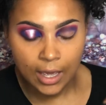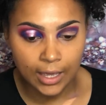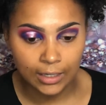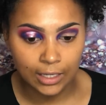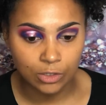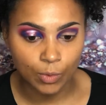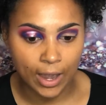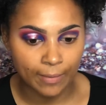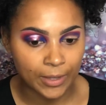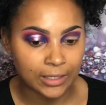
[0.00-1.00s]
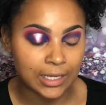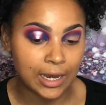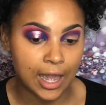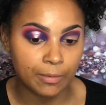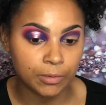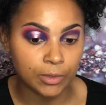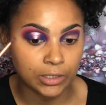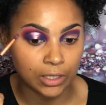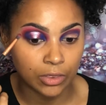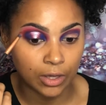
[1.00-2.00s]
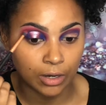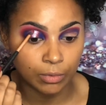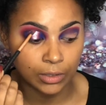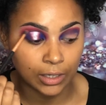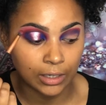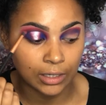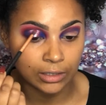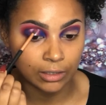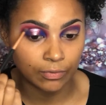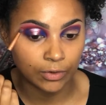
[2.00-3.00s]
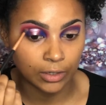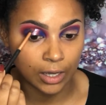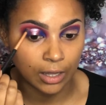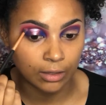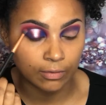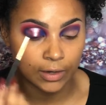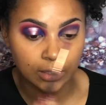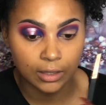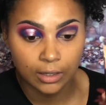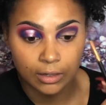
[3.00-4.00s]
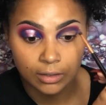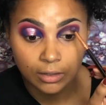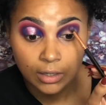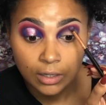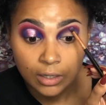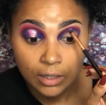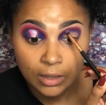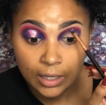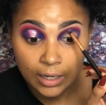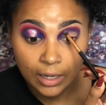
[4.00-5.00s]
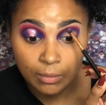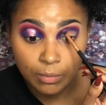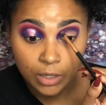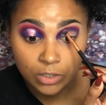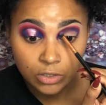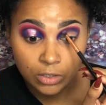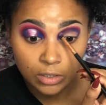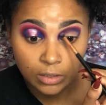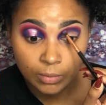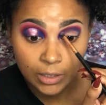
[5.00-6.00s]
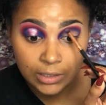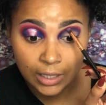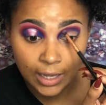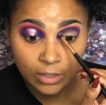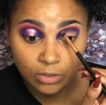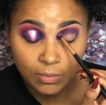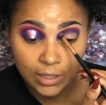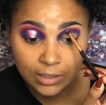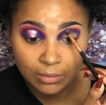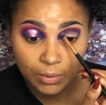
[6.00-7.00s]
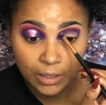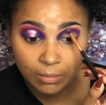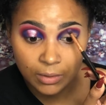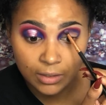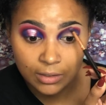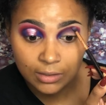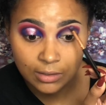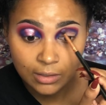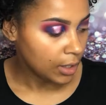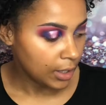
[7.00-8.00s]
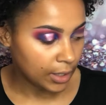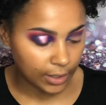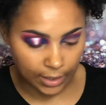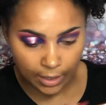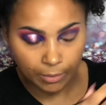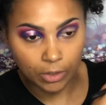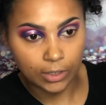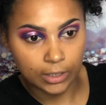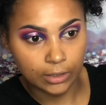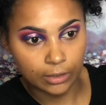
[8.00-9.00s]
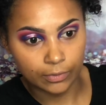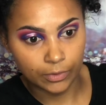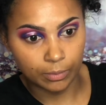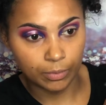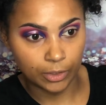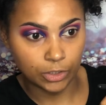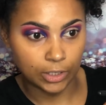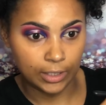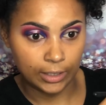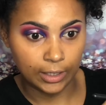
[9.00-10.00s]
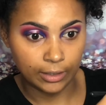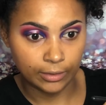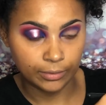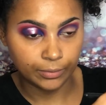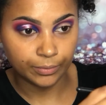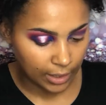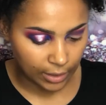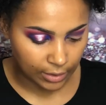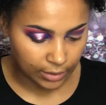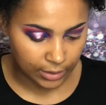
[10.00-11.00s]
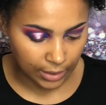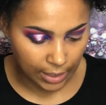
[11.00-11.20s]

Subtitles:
and that's why I'm not that happy, because I thought I would get a different color right there, like a mixture, because I like to mix the pigments. And then I'm gonna clean off the brush again, and